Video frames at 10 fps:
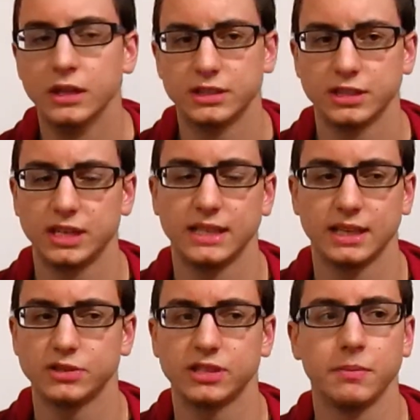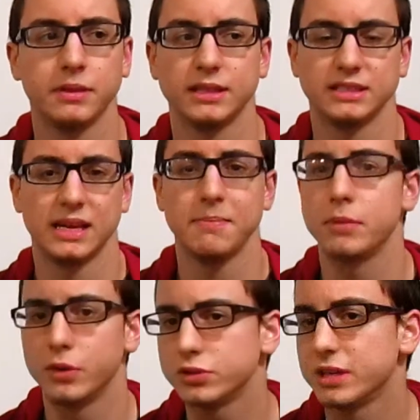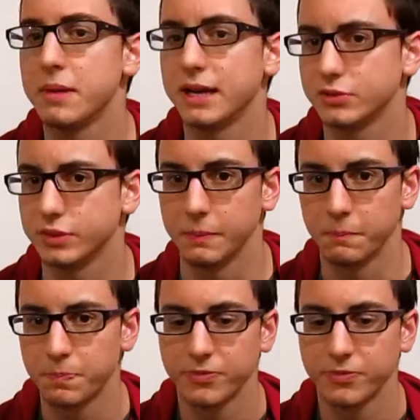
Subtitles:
such as I'll summon, let's say, Medolce Mageline.